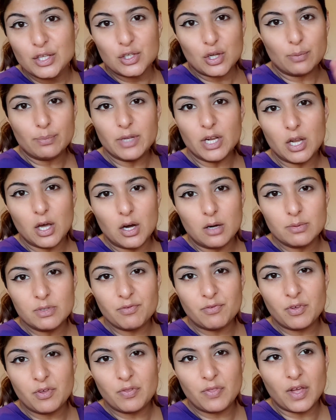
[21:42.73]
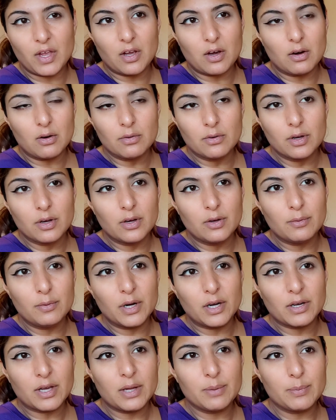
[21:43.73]
be alarmed if you think, oh
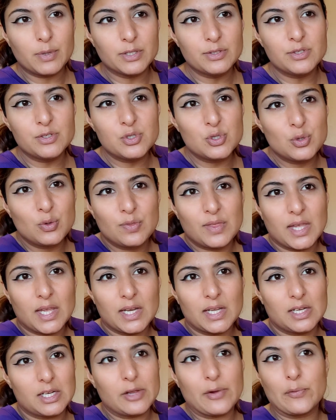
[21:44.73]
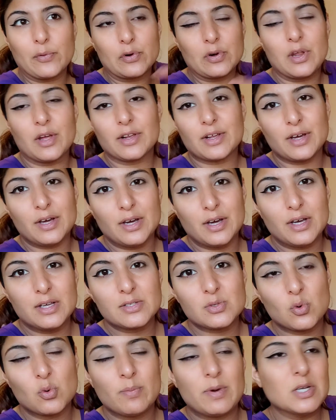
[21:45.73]
no, okay, mine's too thin, it don't look like
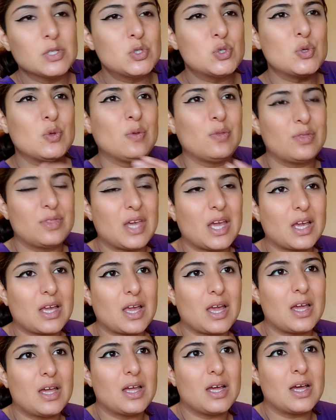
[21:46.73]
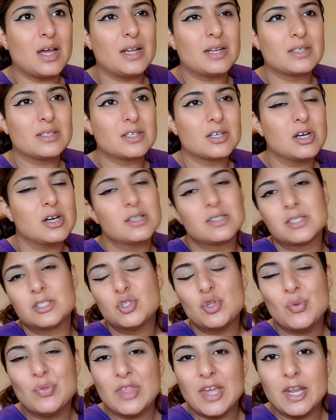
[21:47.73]
hers, or mine's too thick and hers
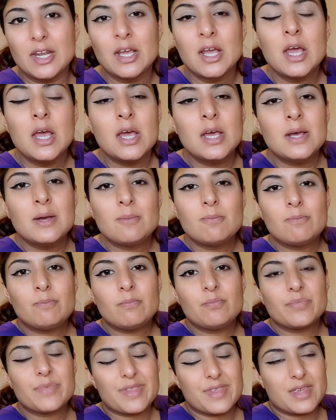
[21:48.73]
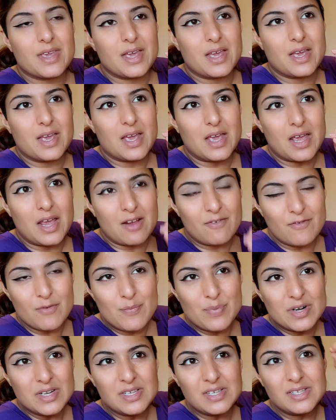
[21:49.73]
is too thin.
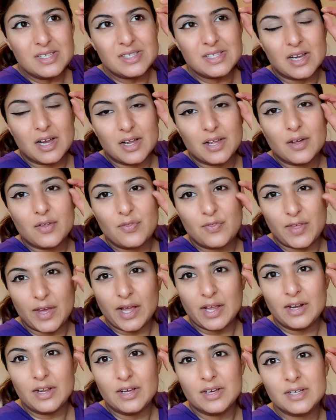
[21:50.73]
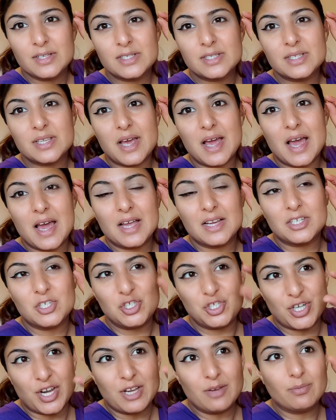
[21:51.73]
Everybody's like thickness
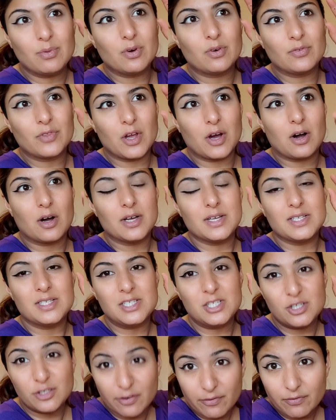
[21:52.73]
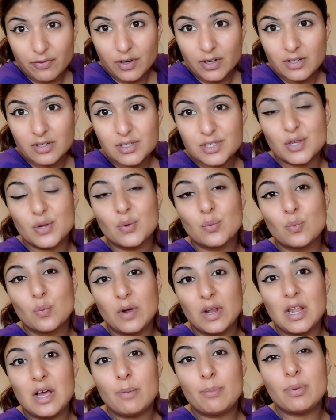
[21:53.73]
and shape of the eye is different, so it
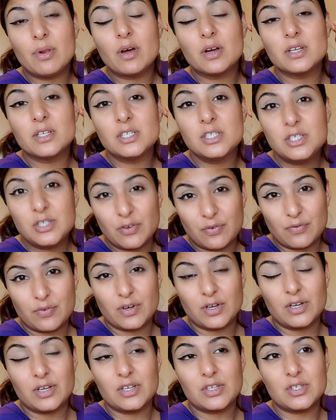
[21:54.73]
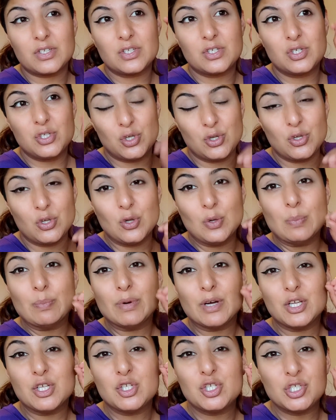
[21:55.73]
will apply different to you,
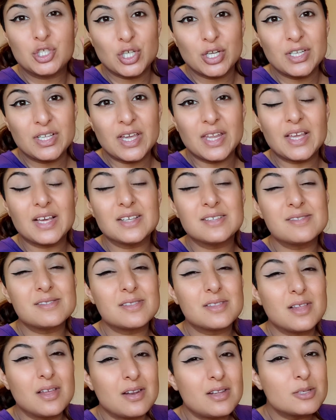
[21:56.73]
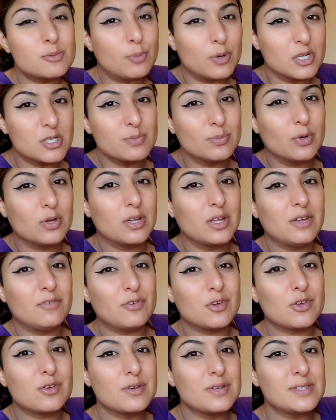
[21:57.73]
but you should get it as thin as possible
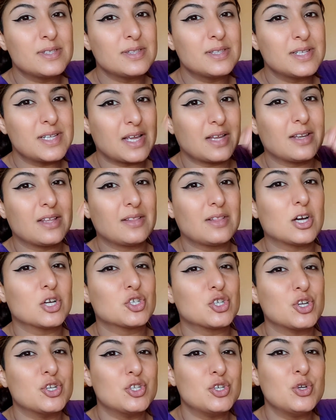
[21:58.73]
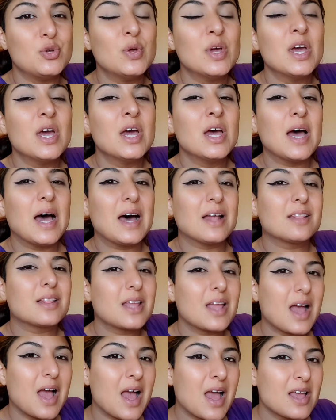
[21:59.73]
if you're using the technique that I showed you
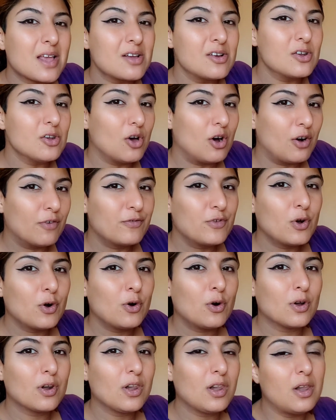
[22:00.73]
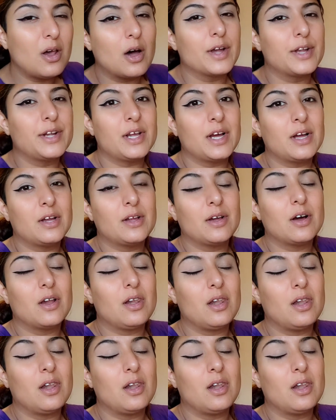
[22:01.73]
at the angle of your liner,